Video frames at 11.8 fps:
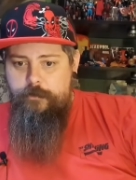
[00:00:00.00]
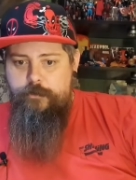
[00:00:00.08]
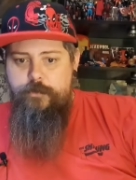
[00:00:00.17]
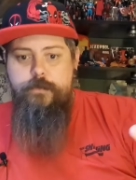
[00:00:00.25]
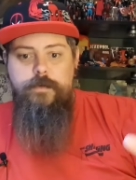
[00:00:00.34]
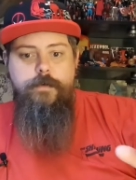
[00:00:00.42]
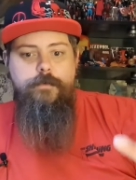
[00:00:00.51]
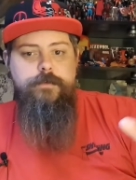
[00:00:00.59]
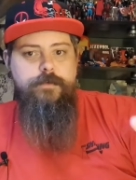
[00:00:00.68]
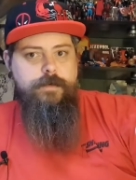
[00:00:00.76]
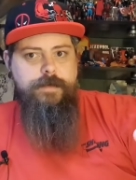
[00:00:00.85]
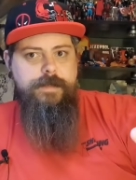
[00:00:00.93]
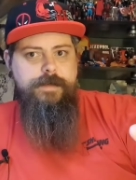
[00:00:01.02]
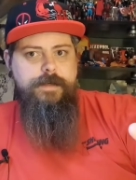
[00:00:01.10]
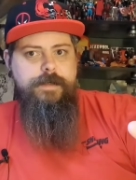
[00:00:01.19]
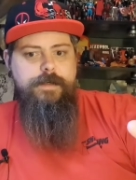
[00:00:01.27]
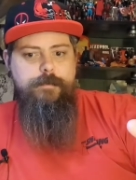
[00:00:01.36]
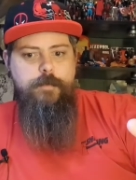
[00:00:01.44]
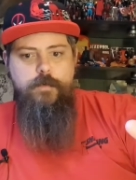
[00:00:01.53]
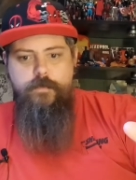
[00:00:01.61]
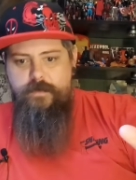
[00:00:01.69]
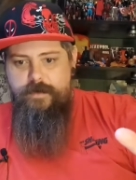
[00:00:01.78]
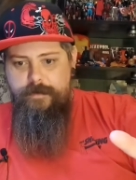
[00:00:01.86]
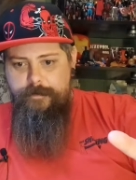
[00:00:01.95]
to the original 1980
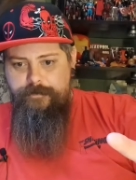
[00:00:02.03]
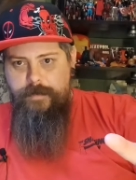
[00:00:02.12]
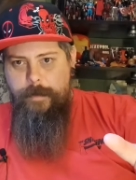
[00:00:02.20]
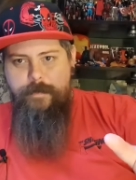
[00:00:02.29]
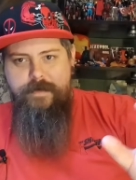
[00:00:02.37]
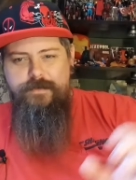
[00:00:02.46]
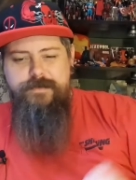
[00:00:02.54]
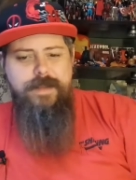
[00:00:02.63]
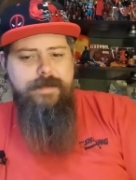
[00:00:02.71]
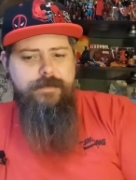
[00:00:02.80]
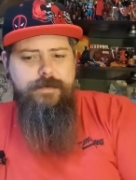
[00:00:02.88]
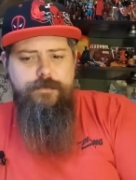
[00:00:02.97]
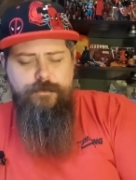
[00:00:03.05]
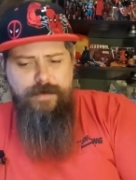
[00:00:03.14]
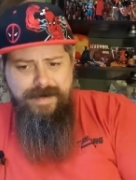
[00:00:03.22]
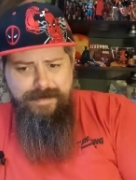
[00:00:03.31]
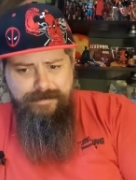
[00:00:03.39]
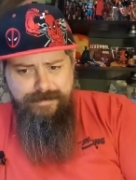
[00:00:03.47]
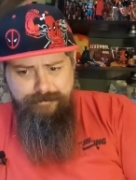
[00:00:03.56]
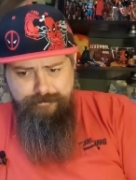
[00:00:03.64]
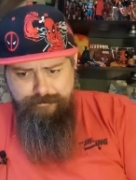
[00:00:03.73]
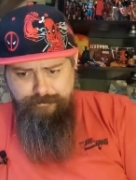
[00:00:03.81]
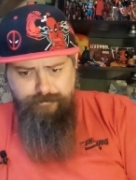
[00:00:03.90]
movie, but it's never distracting.